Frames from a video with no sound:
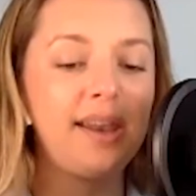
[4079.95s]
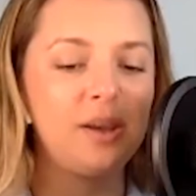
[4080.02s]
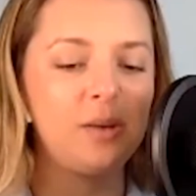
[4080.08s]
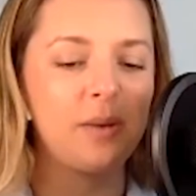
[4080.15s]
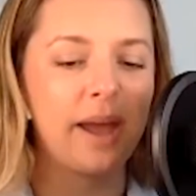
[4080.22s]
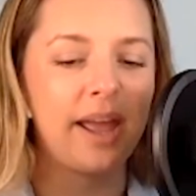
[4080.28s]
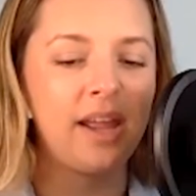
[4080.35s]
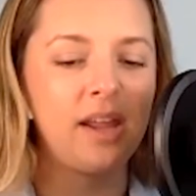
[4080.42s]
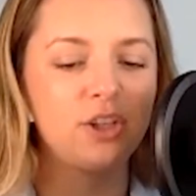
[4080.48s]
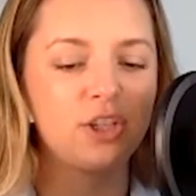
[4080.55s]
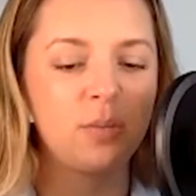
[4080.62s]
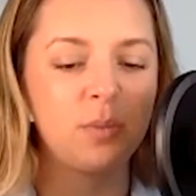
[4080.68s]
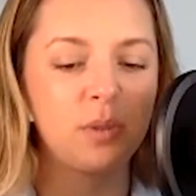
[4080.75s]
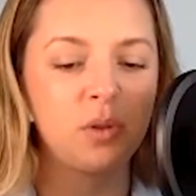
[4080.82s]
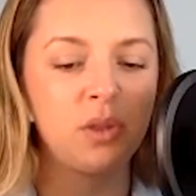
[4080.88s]
Anyway,
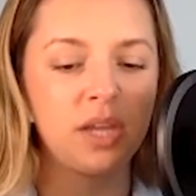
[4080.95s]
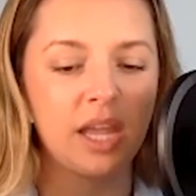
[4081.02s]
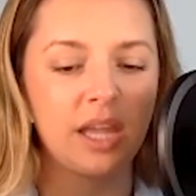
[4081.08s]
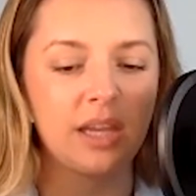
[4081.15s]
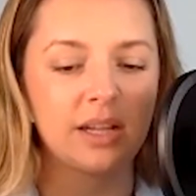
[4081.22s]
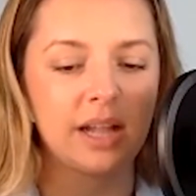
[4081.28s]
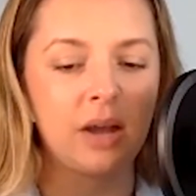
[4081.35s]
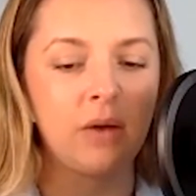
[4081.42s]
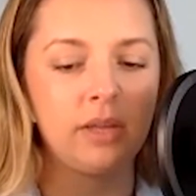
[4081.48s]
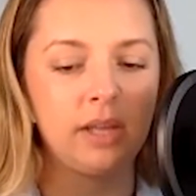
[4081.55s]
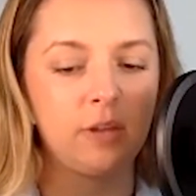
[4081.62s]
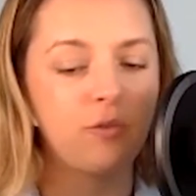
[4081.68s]
she blew the candle out,